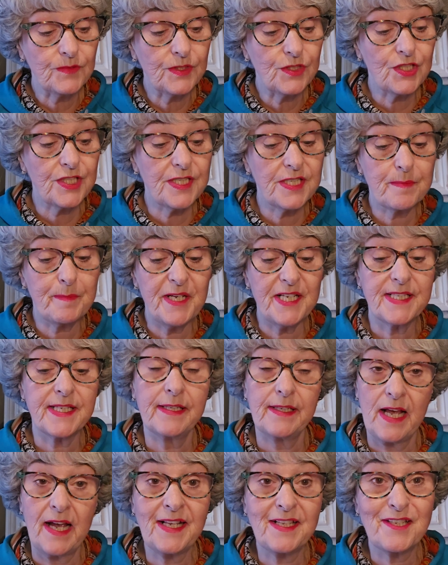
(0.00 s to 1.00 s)
She speaks at
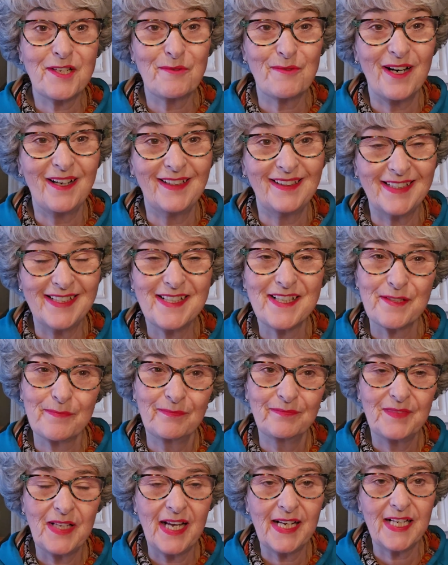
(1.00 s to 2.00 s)
Nazi rallies.
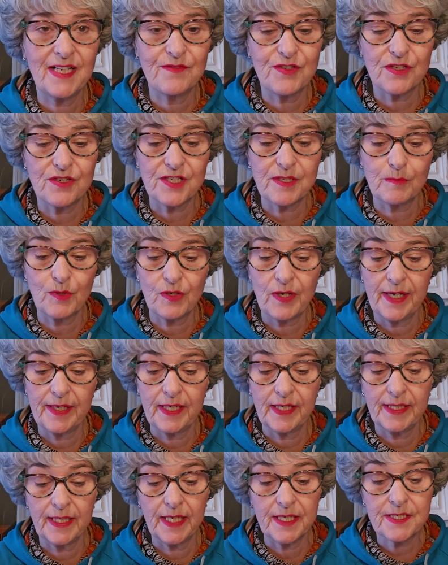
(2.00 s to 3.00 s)
That gives her some cred,
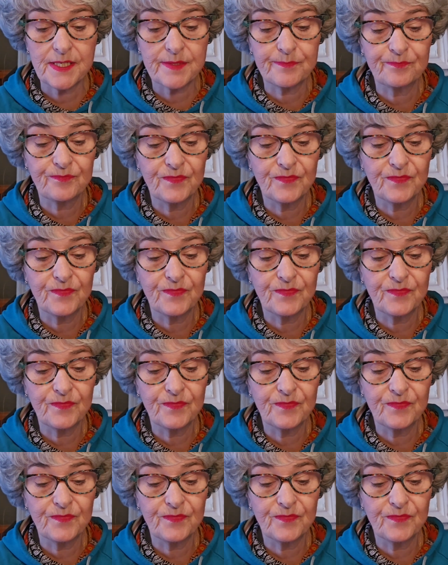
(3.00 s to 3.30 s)
I guess.